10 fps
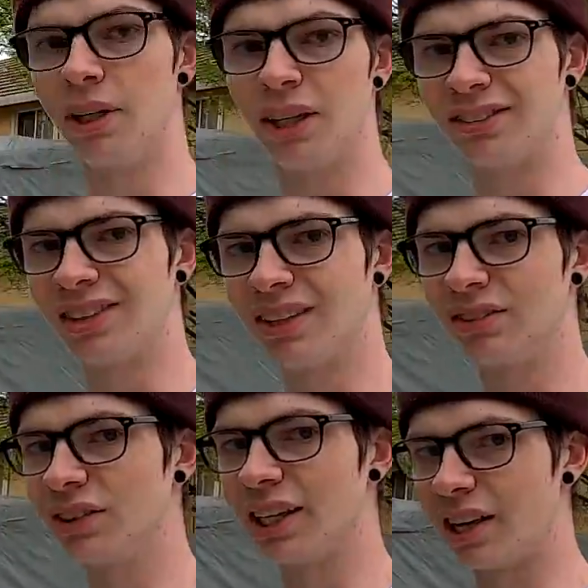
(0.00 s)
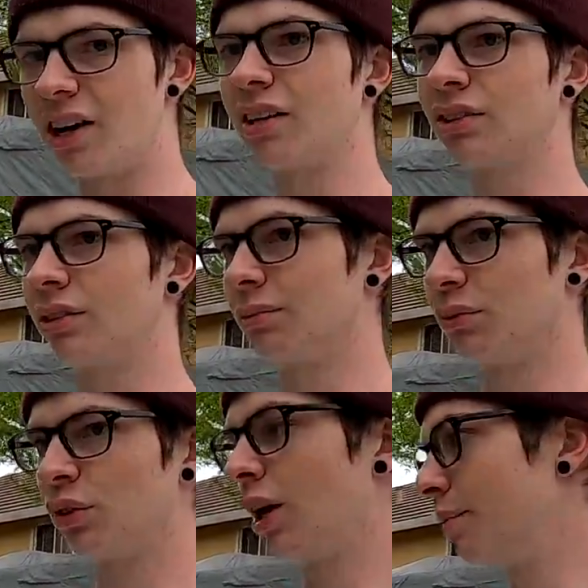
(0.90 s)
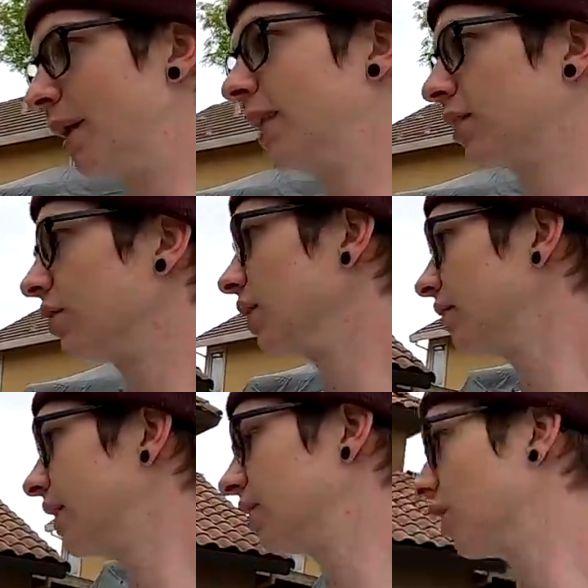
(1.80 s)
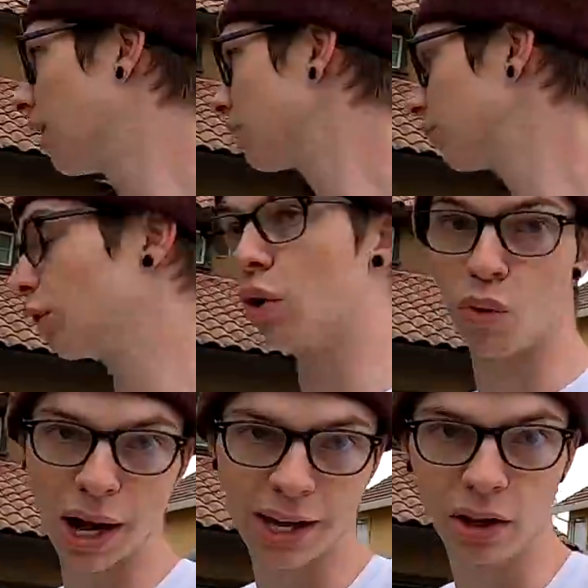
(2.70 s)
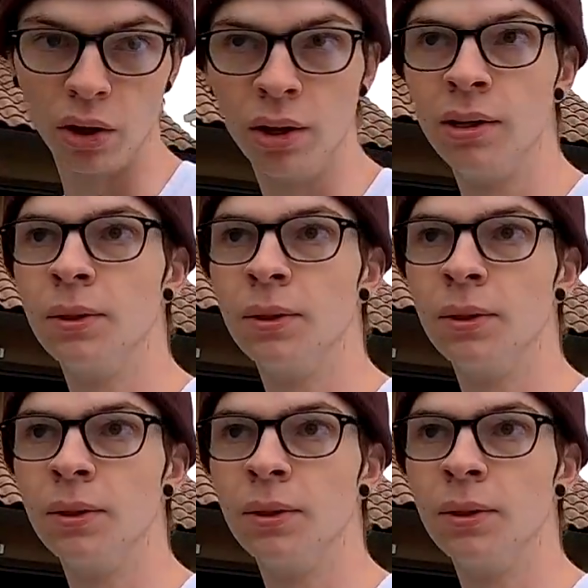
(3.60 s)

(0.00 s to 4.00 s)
It sounds like awesome. So I may just leave the exhaust for a while